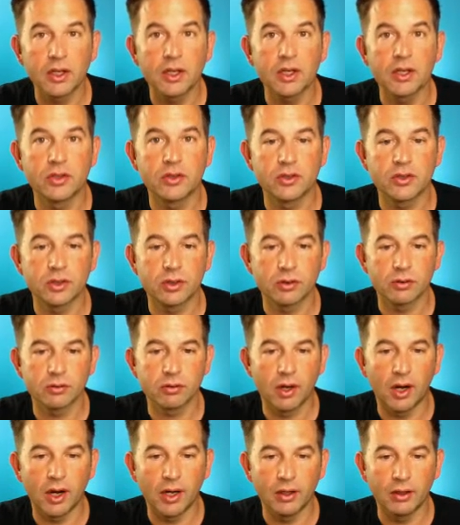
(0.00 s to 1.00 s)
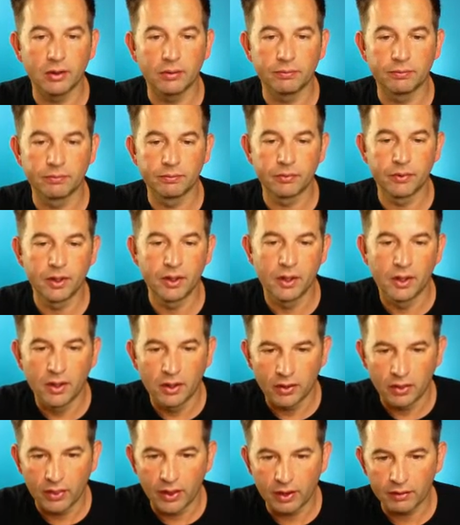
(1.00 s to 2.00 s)
insert file.
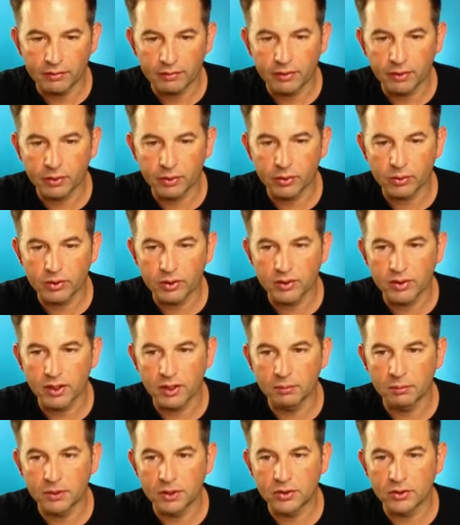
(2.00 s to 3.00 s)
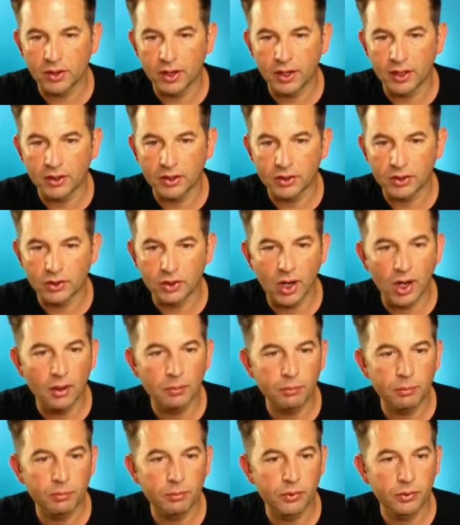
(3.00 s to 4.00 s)
That photo can then be dragged and
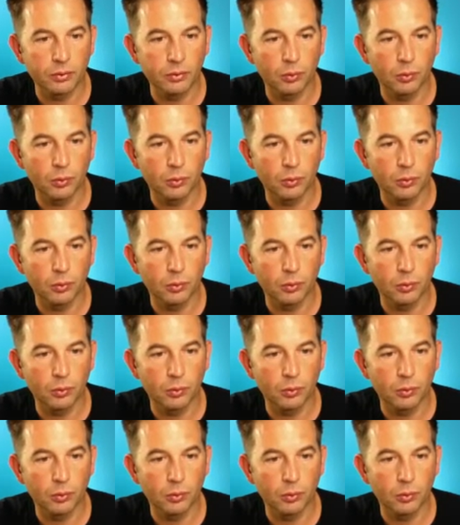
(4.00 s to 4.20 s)
dropped